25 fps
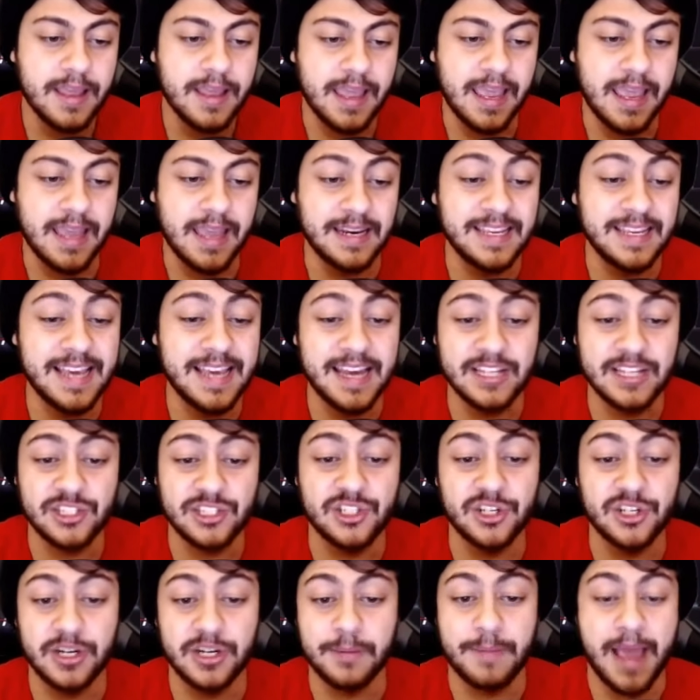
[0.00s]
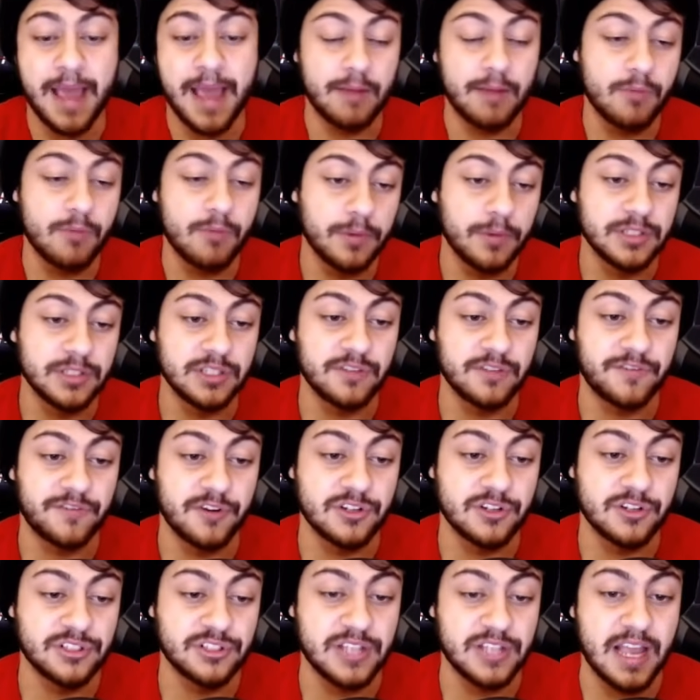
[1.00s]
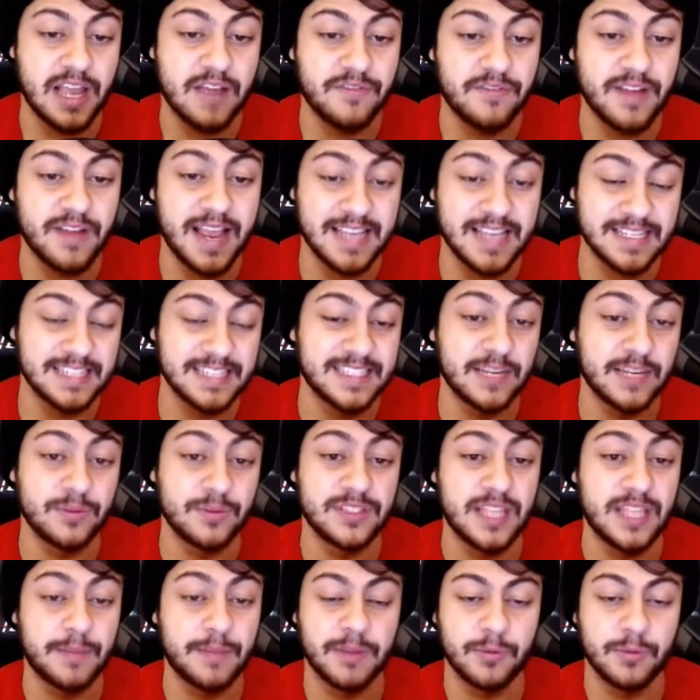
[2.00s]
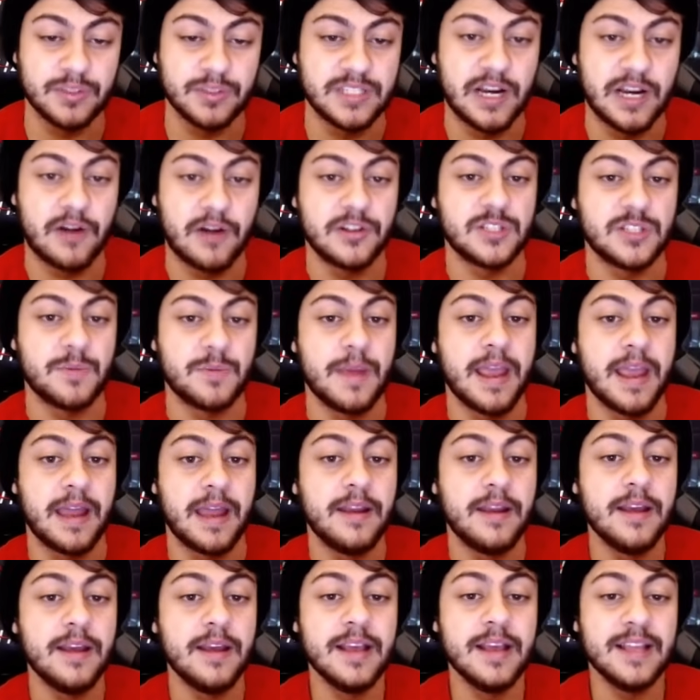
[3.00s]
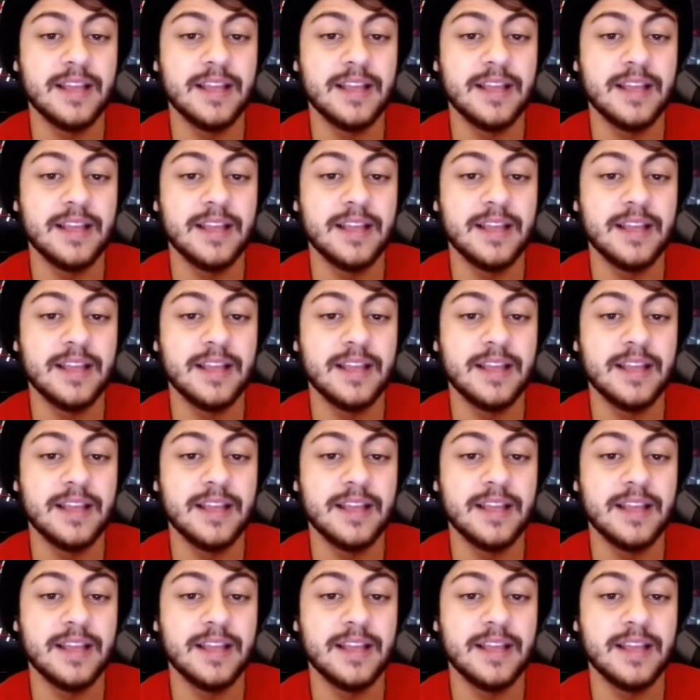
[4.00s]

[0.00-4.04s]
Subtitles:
And he had his good and bad moments in the first half. As I said, it was the same thing with Terrence Mann.